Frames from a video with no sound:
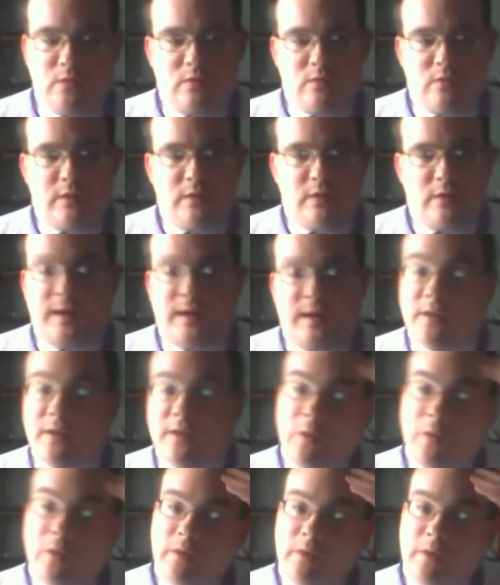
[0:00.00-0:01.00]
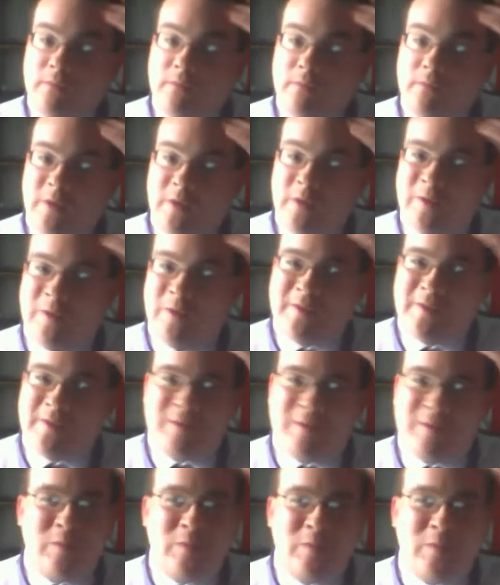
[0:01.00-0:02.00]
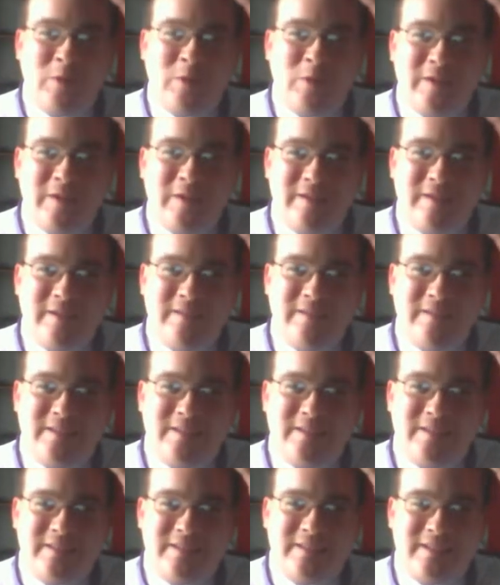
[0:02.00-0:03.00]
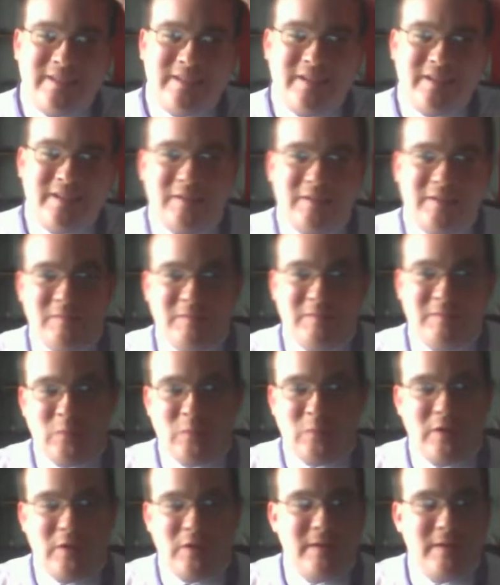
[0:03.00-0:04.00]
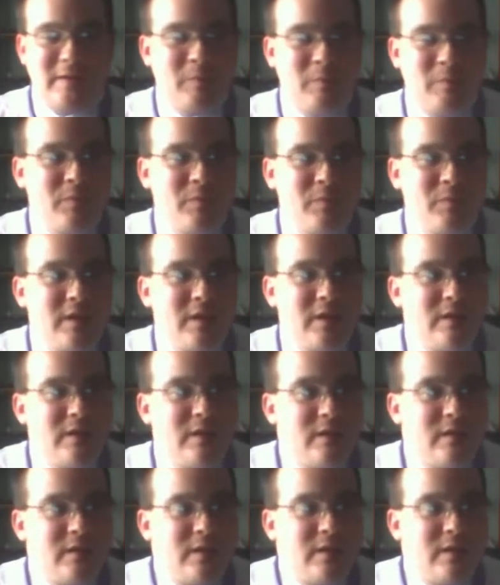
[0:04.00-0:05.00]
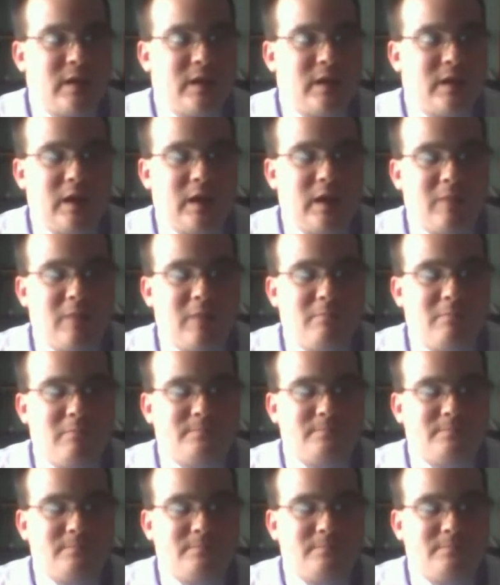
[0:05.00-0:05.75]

I can't think of what's the one in Puerto Rico? Santa Maria. So